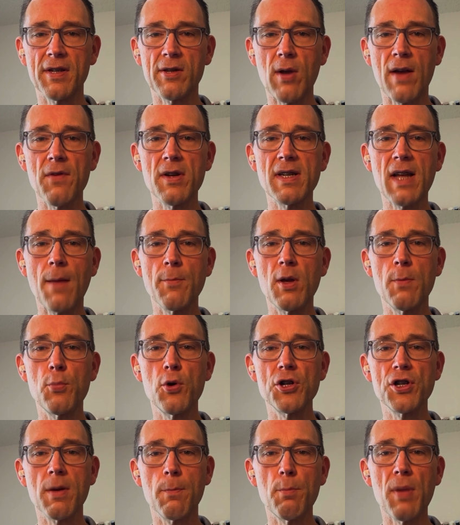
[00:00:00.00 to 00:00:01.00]
And so every time you
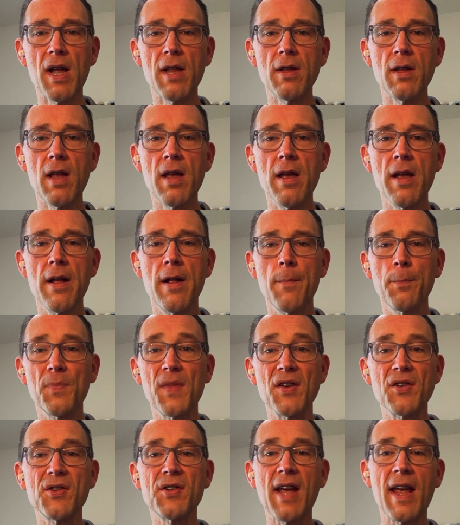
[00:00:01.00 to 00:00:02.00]
push a button,
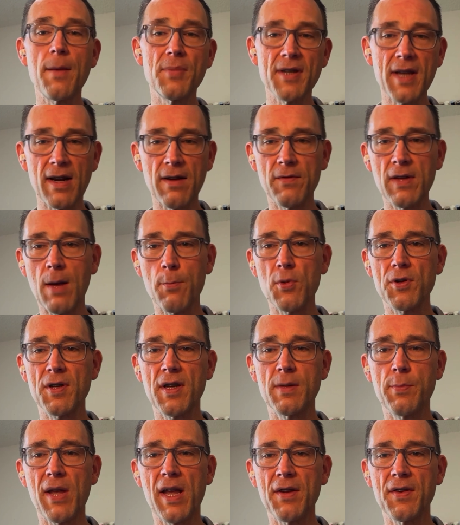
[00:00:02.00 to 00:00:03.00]
the same set of
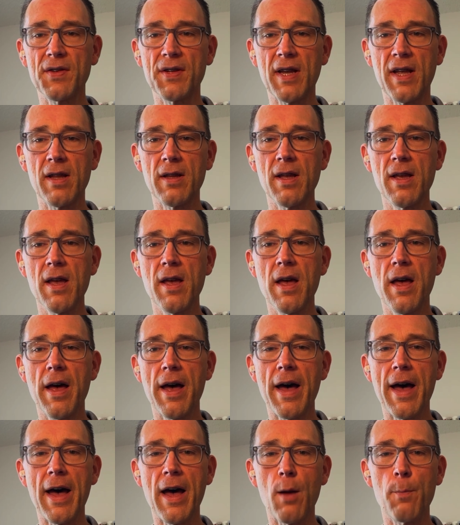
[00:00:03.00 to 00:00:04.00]
numbers is being sent.
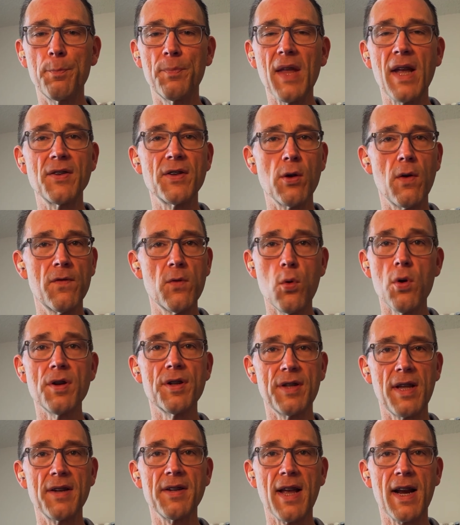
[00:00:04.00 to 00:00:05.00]
And so, of
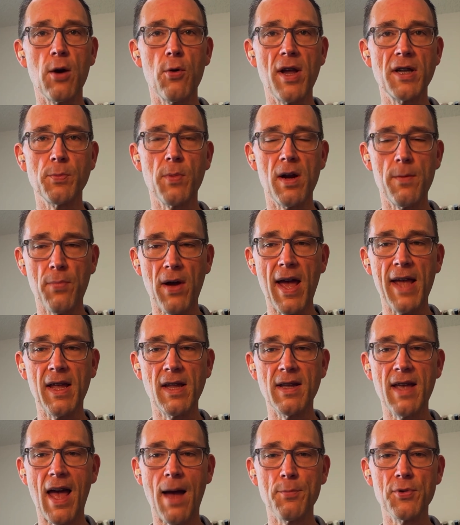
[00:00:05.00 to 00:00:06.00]
course, things like a Raspberry Pi
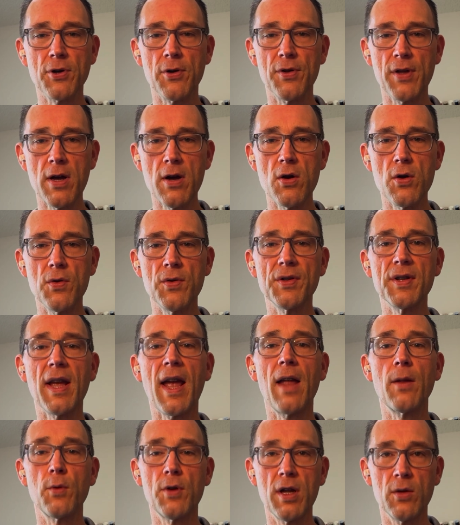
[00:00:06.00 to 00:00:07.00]
can capture those
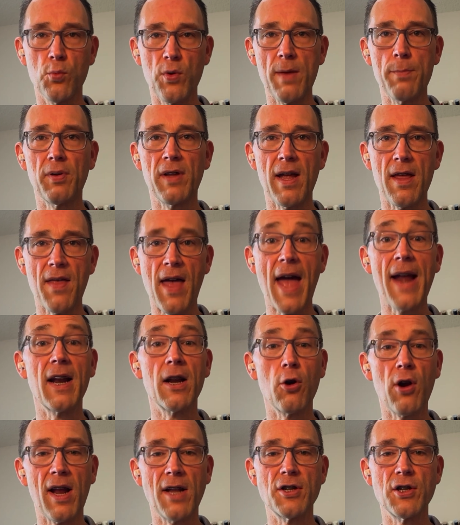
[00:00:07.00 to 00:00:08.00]
and could replay that
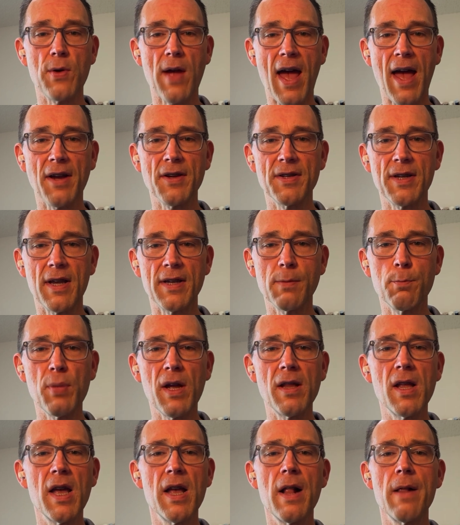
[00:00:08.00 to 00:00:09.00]
and grant you access.
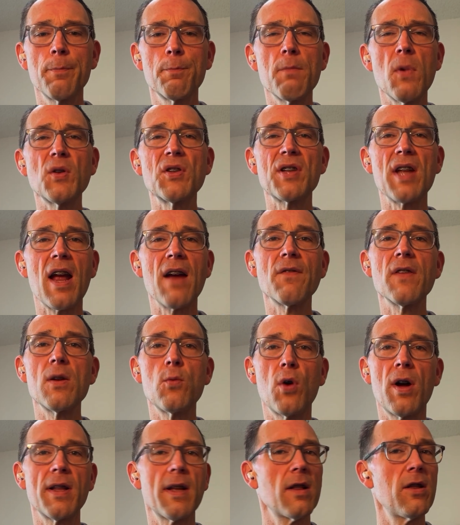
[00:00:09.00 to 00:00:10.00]
But most
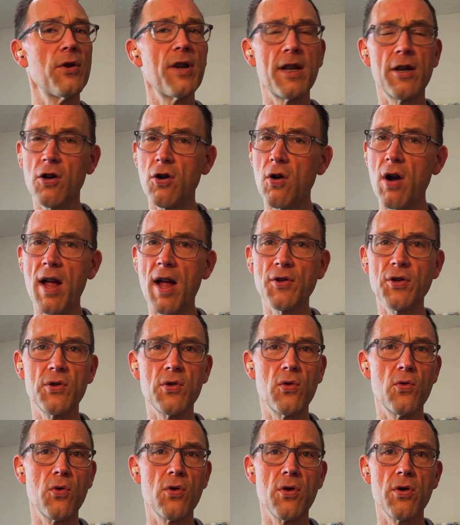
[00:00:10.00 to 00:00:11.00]
everyone, including your garage
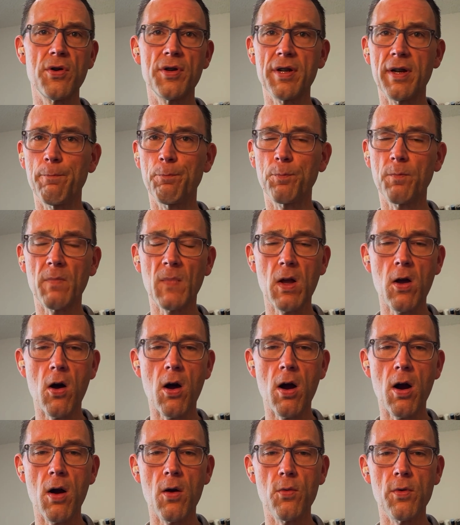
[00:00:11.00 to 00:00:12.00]
doors and
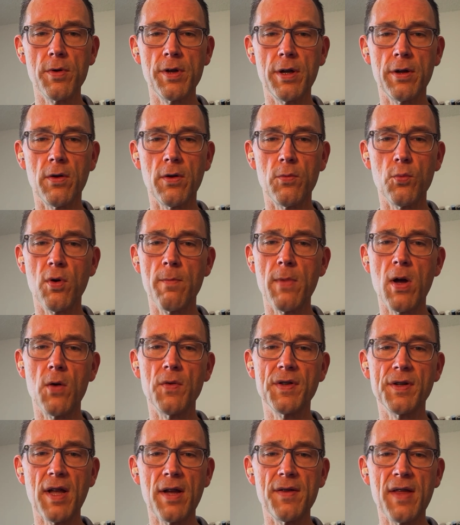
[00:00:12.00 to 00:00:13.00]
car,
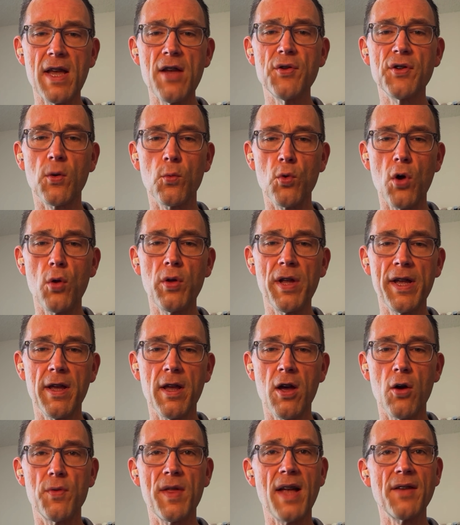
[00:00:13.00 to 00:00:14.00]
remotes, they use a rolling
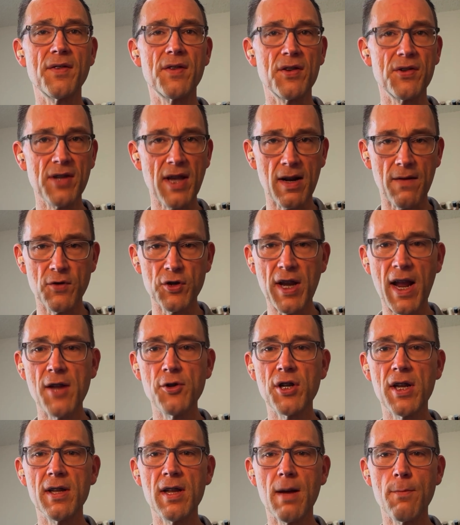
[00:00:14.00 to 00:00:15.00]
code. That's the set of
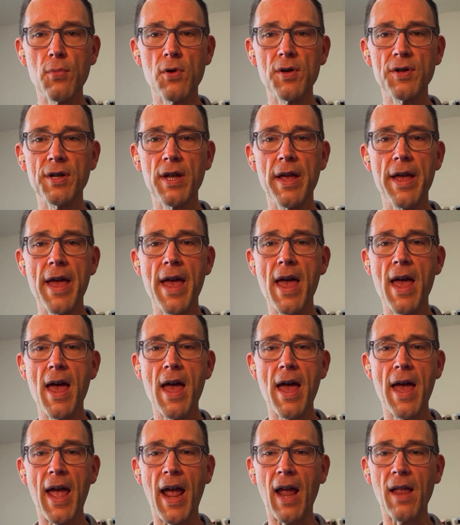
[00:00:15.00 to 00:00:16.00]
changing numbers.
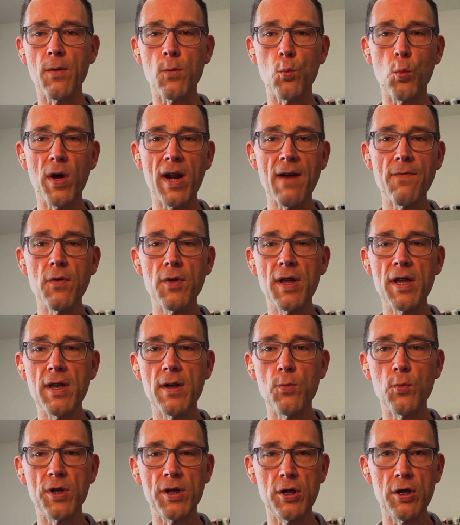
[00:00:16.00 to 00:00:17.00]
And
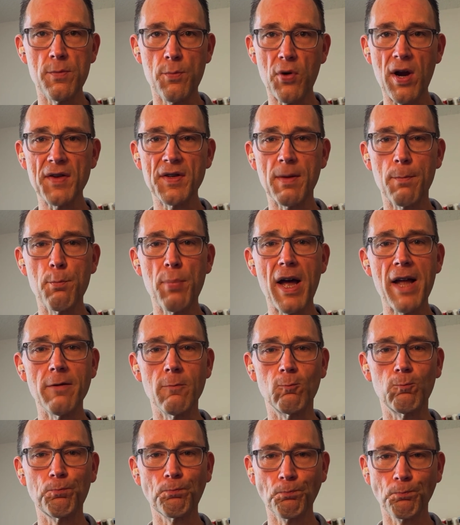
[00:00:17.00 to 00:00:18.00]
when you press a
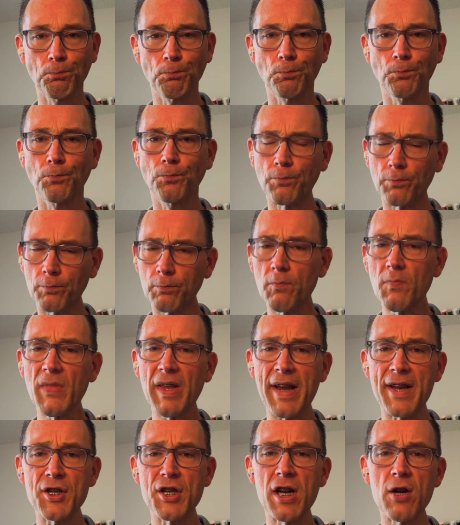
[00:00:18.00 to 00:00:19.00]
button,
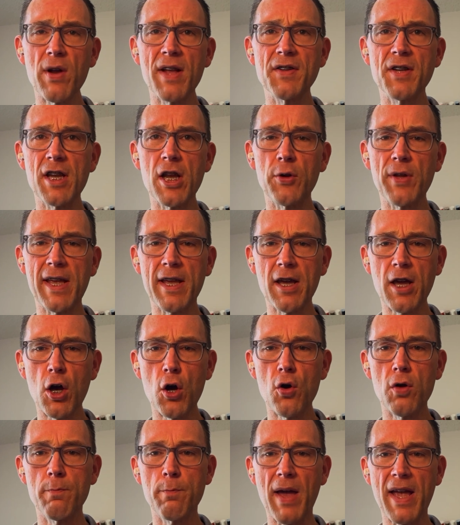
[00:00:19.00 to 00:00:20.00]
it generates a unique
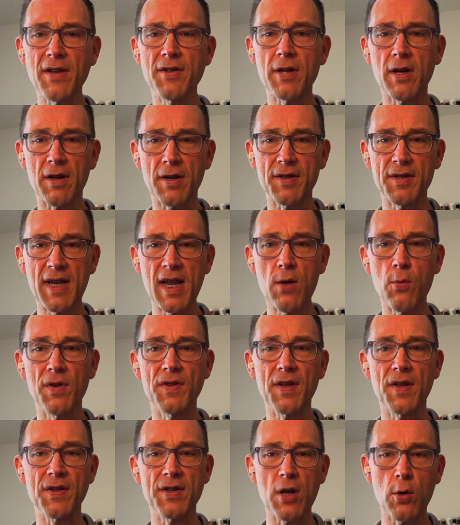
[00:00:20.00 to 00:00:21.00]
code based on a
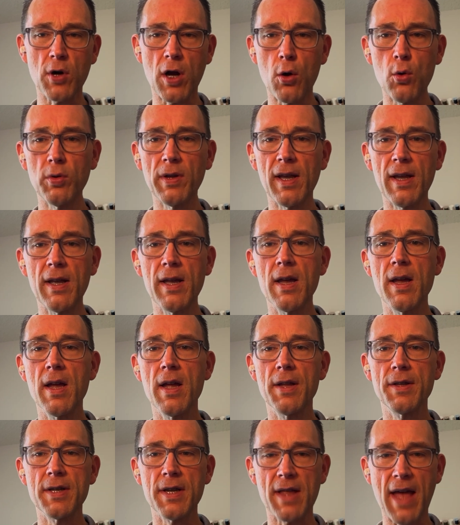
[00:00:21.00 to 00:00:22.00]
sequence that's known only
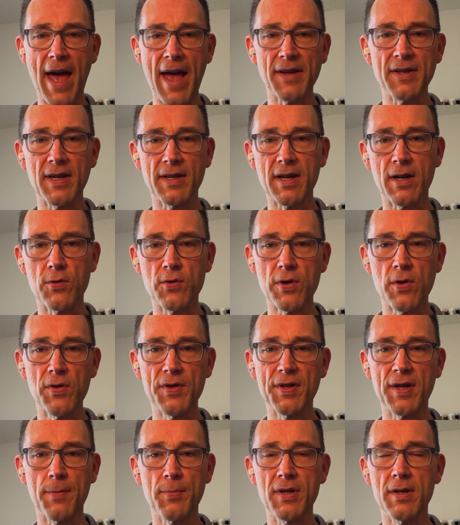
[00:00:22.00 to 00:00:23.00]
to the access control
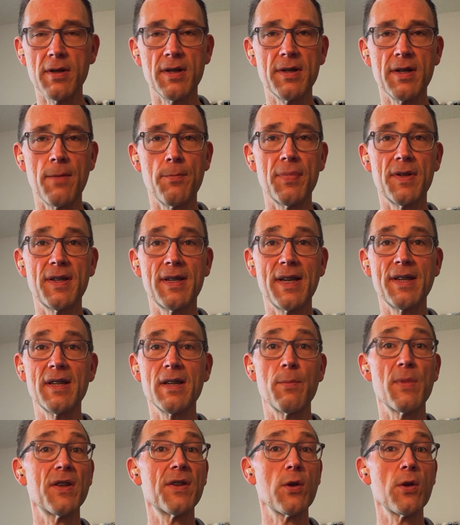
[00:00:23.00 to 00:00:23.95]
system.